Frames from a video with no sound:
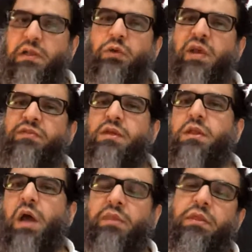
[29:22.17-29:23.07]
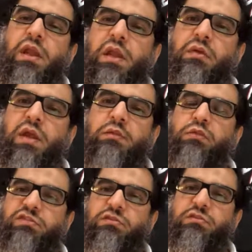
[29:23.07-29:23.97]
You can say the Athari creed
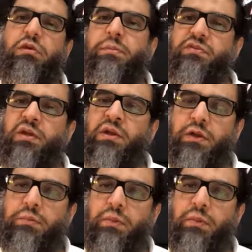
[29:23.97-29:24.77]
was represented